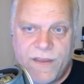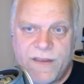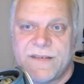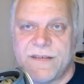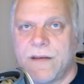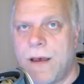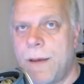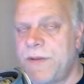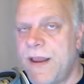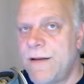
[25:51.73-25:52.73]
this
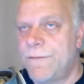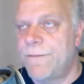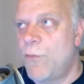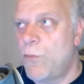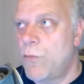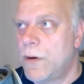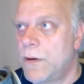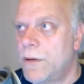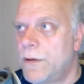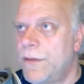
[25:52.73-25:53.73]
update
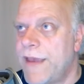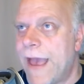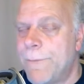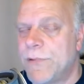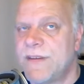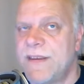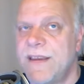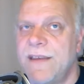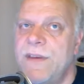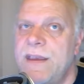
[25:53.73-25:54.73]
for the Apple
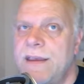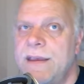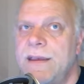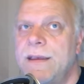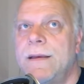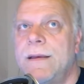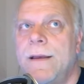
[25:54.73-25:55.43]
TV